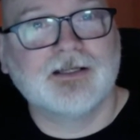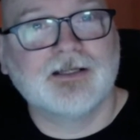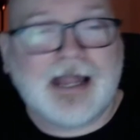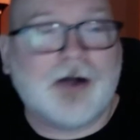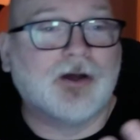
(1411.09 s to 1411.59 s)

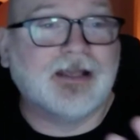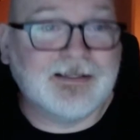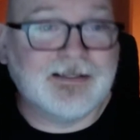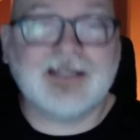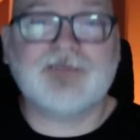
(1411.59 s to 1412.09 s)
Now, is
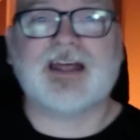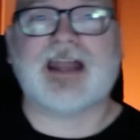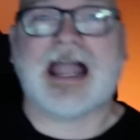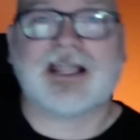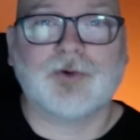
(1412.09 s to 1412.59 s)
any of that
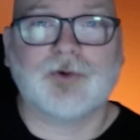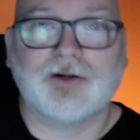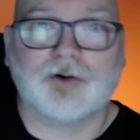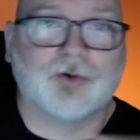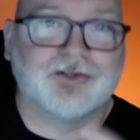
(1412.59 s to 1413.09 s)
accurate
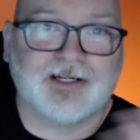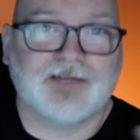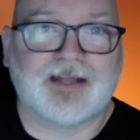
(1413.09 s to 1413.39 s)
or is any of